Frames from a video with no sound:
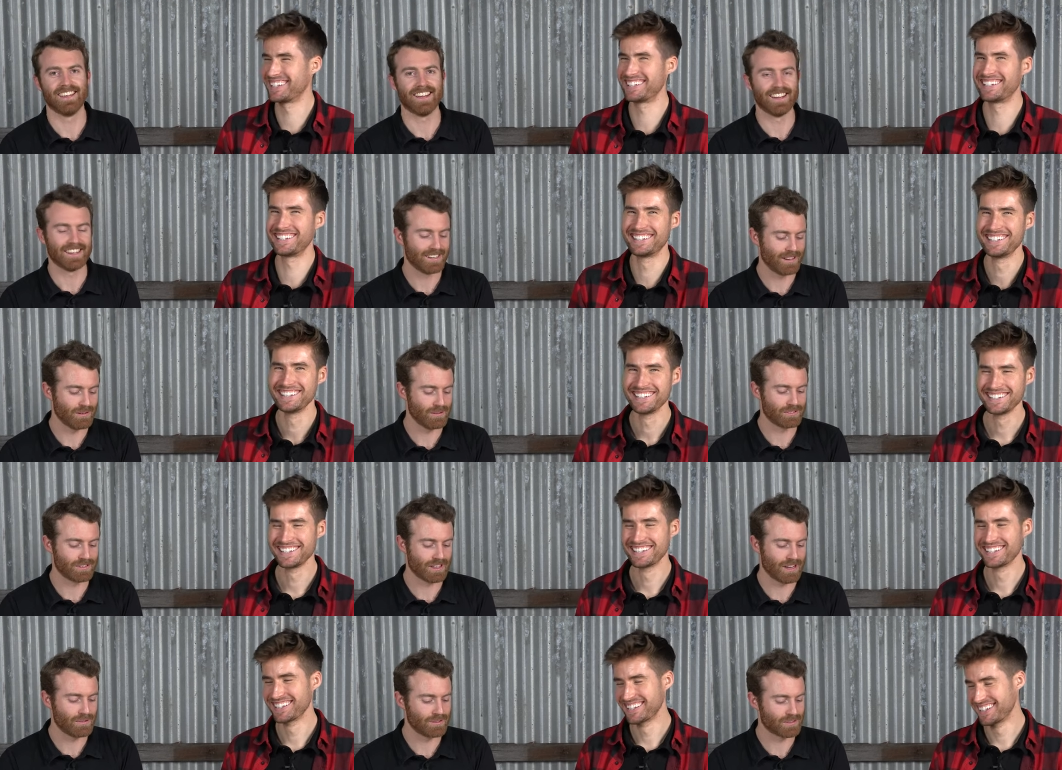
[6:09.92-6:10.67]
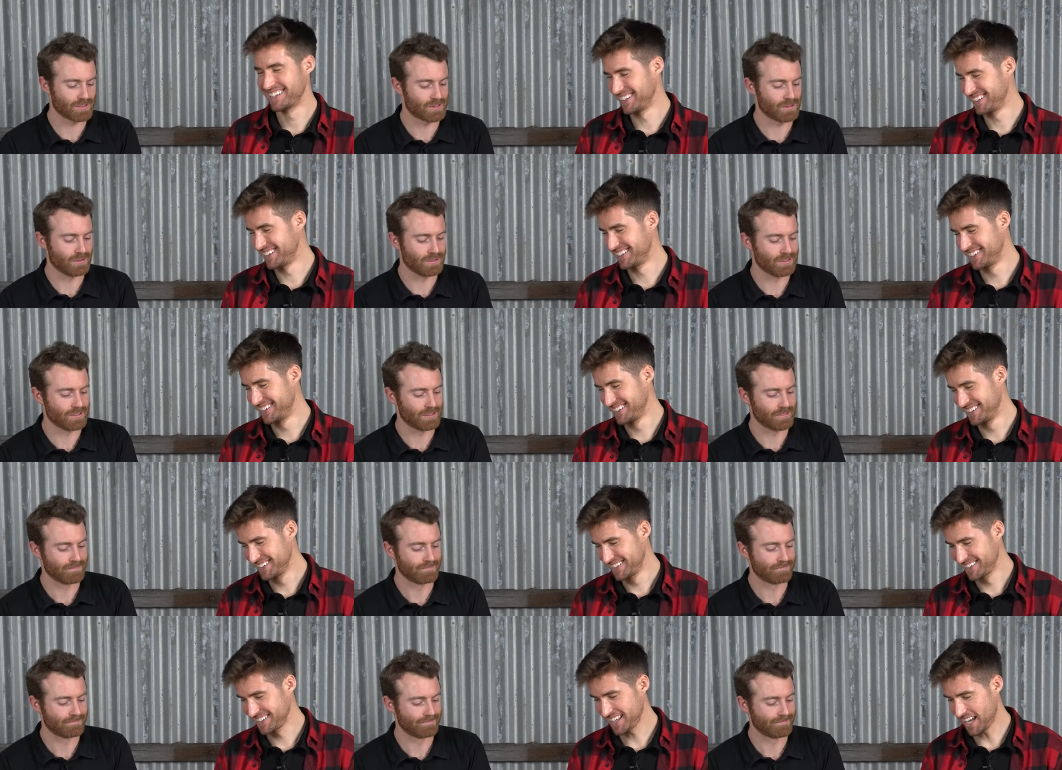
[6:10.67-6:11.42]
Speaker 1: yeah, it was it was a cool dude.
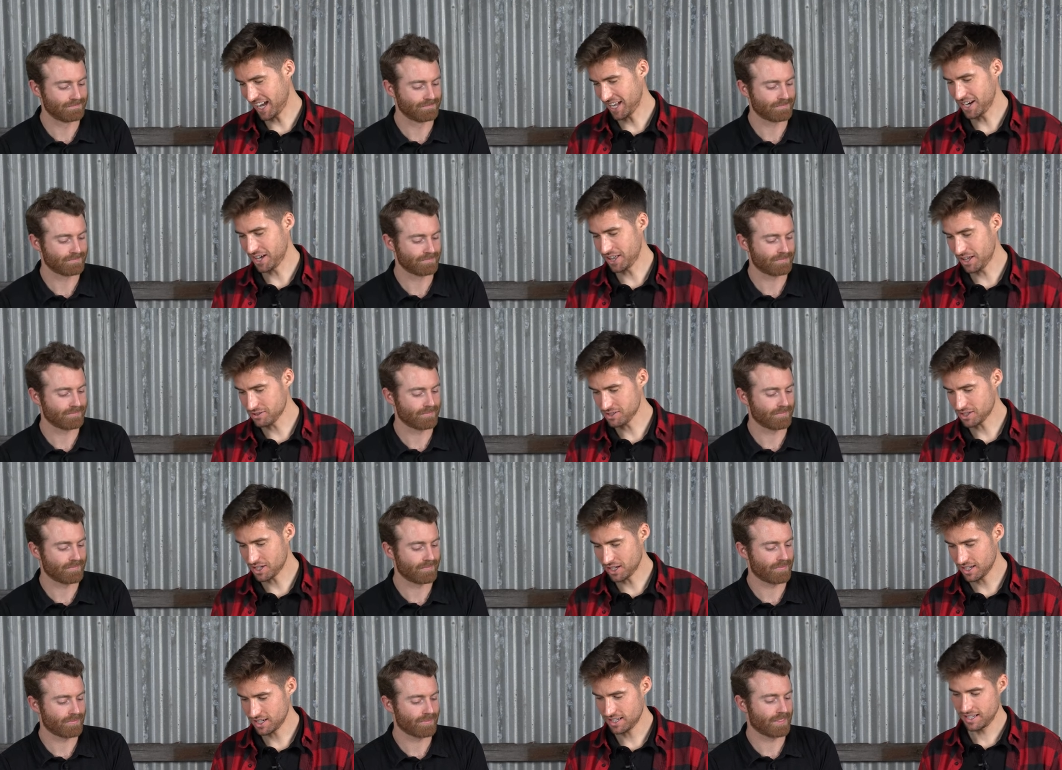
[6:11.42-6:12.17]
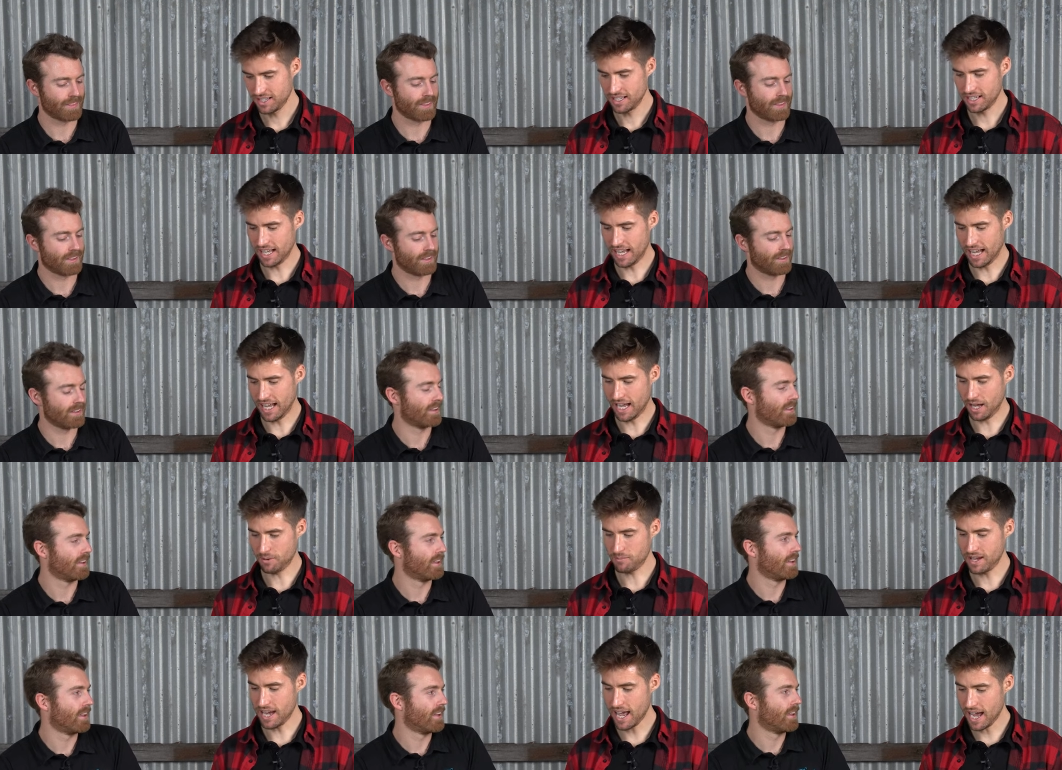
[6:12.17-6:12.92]
Speaker 2: Yeah, no, that was good.
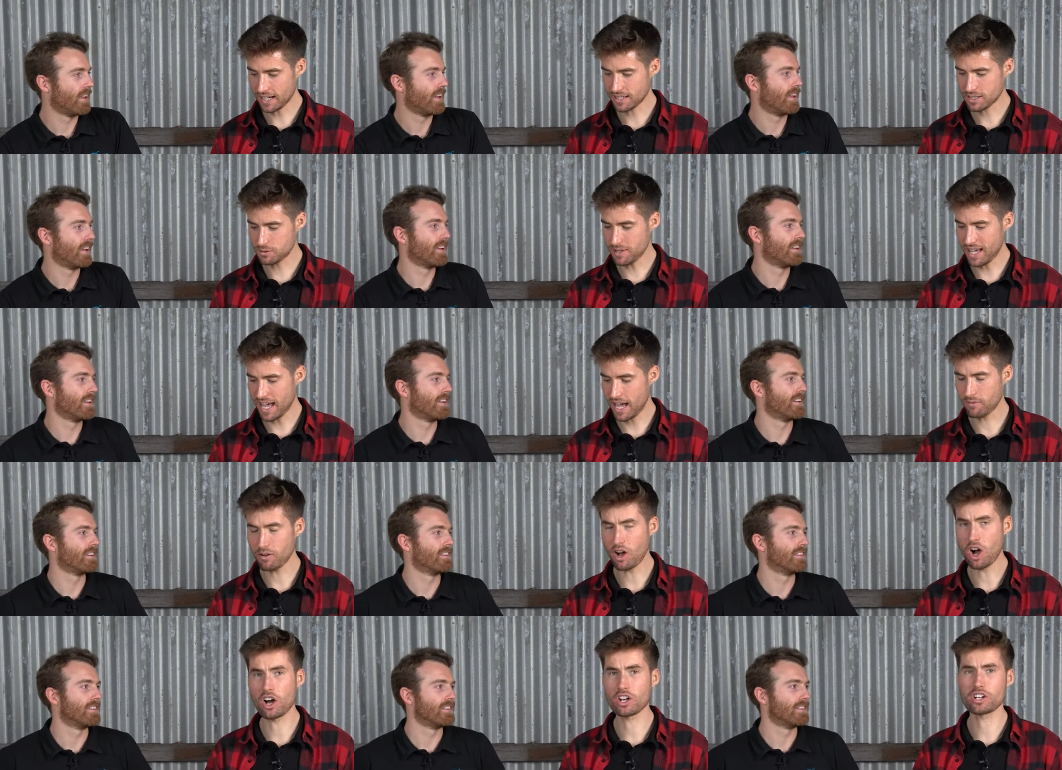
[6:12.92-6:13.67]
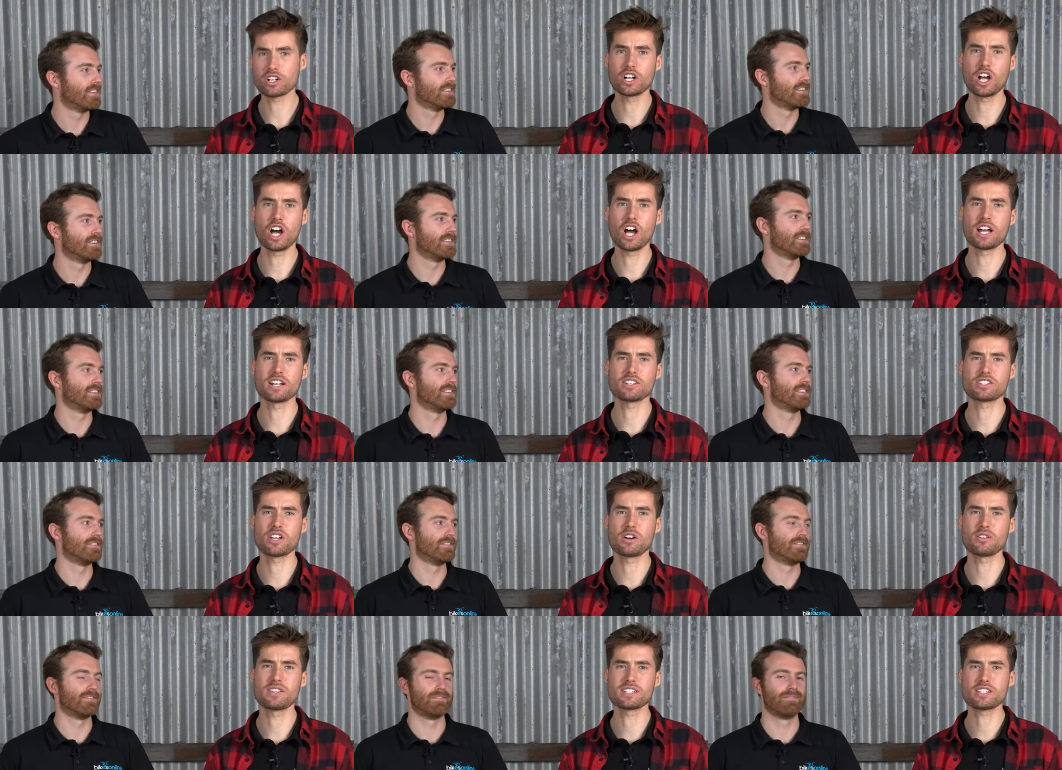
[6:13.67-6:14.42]
Um, next, we have hot or not.
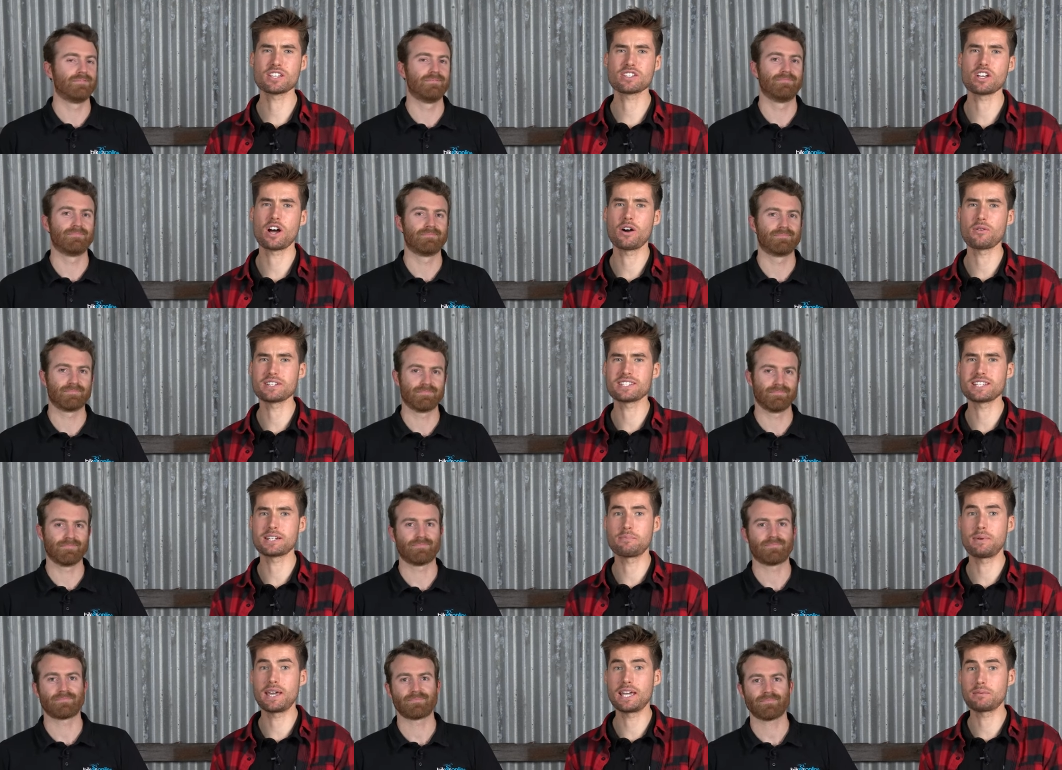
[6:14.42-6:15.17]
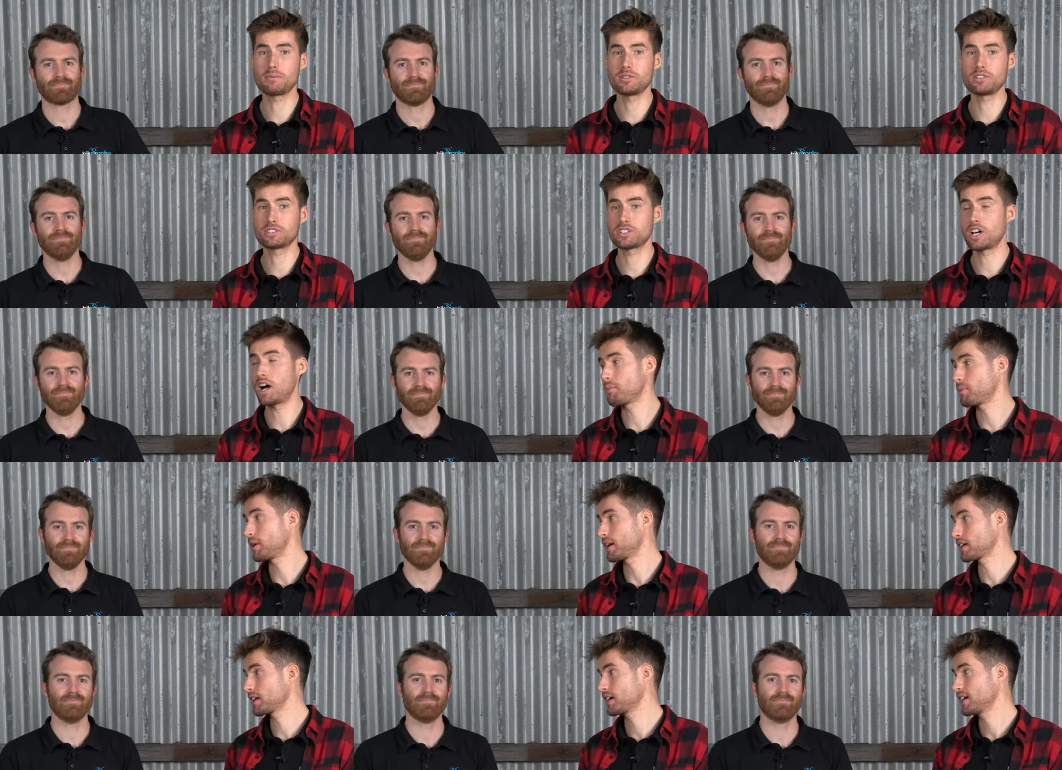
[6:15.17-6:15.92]
So this is always a debatable
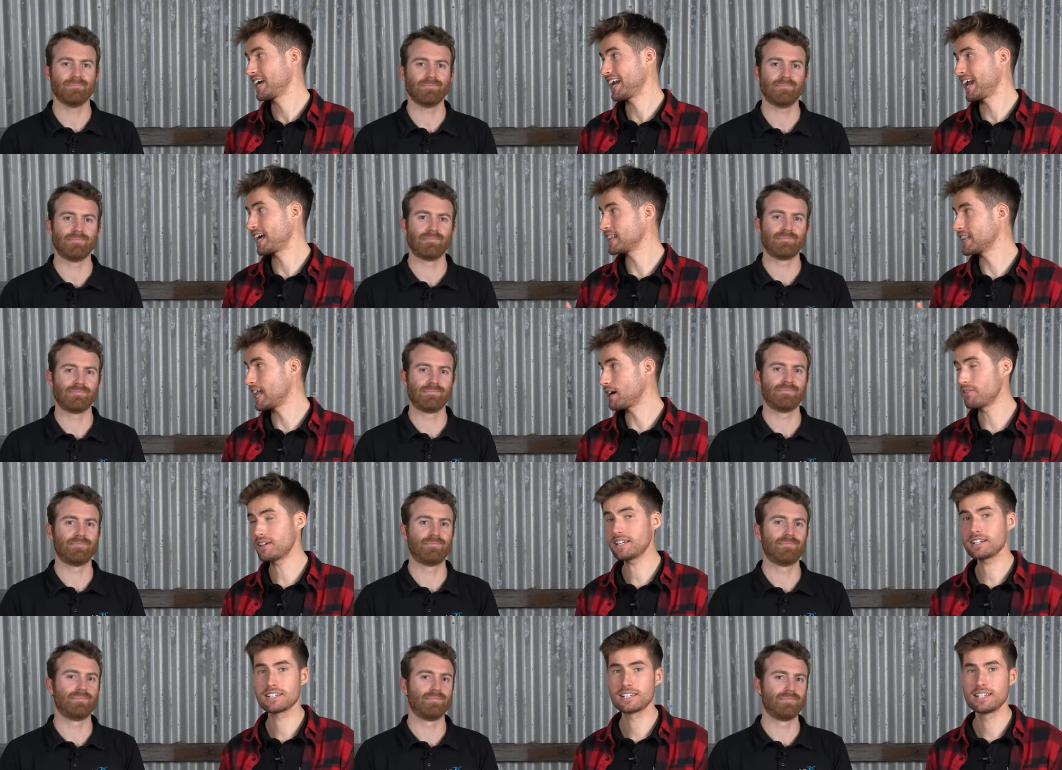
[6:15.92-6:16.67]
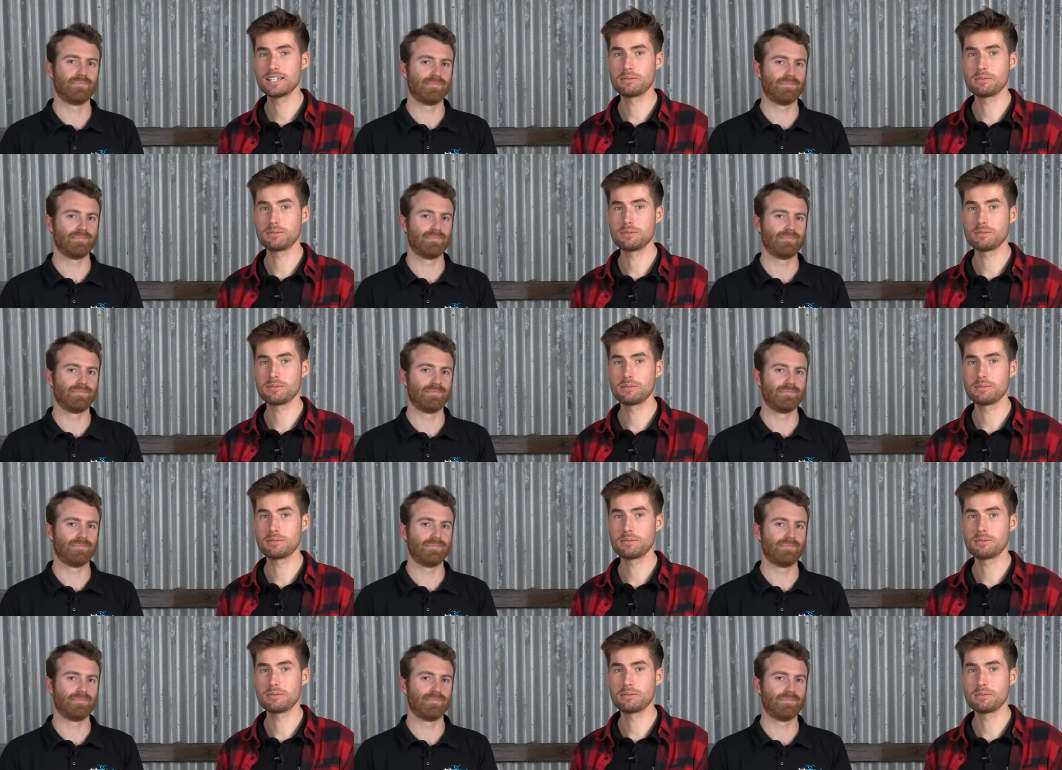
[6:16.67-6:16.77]
topic, and I love it